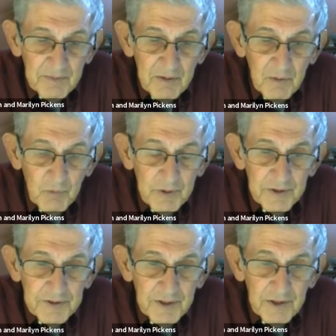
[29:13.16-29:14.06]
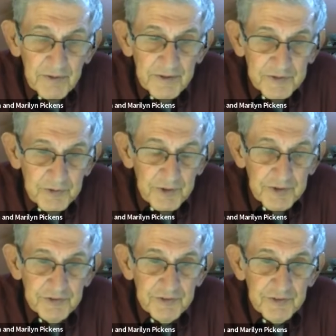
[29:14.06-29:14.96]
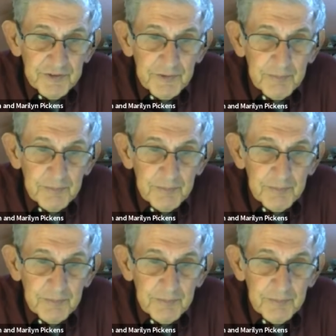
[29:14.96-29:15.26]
we are taught as Christians to